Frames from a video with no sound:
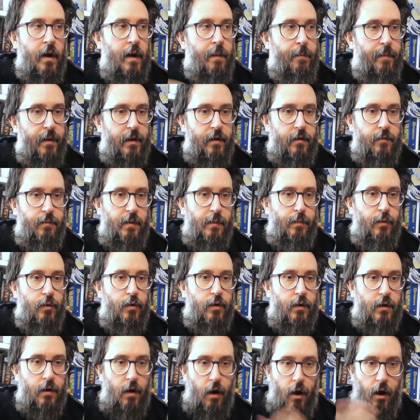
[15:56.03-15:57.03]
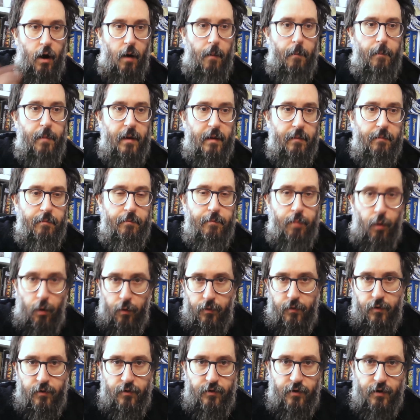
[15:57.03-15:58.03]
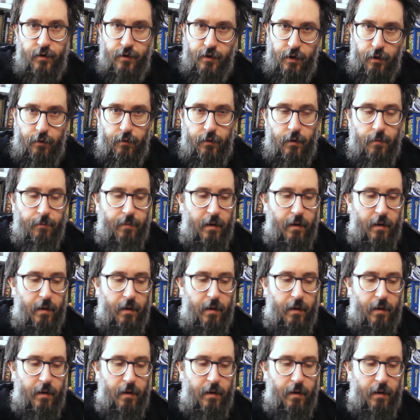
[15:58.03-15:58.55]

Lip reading: because people can't be bothered to do them.